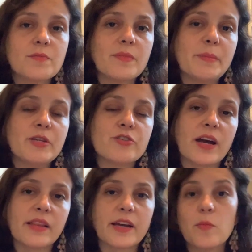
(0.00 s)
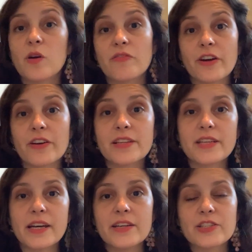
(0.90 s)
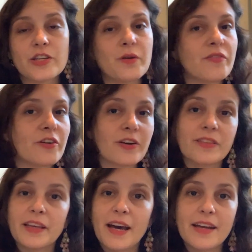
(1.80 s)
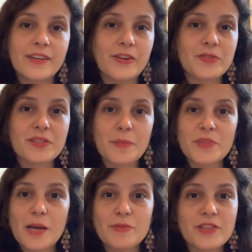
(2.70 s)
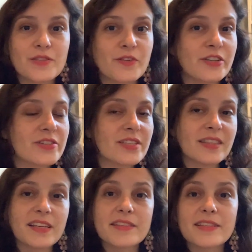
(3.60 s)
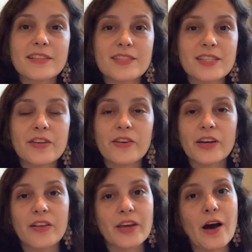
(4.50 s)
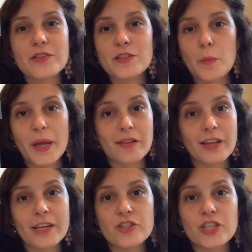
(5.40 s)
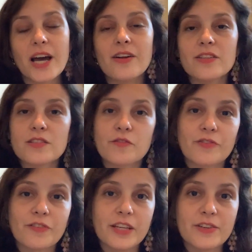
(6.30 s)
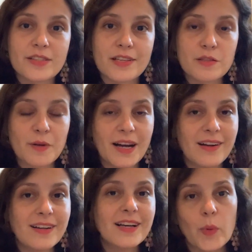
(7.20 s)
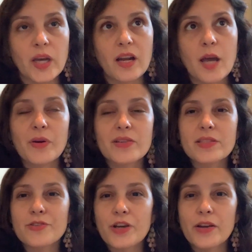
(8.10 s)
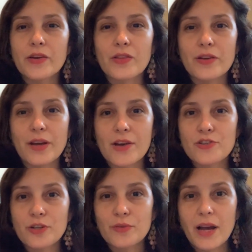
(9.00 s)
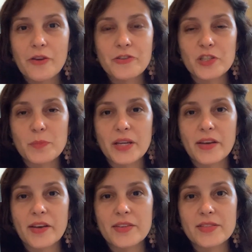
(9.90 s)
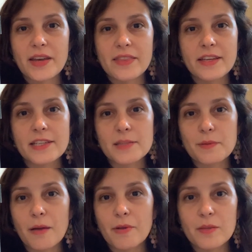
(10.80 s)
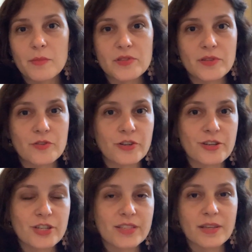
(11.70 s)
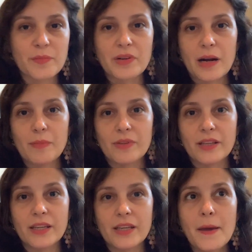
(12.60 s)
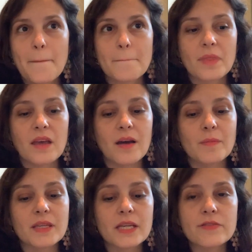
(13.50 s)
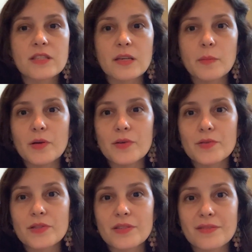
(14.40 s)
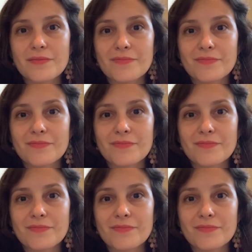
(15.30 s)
maybe try like a more varied diet too. I've heard that, you know, sometimes these feeders eat things like cereal. They also make like gels for feeders as well. But I personally try to go the natural route just because I think it's probably the most nutritious and probably gives the most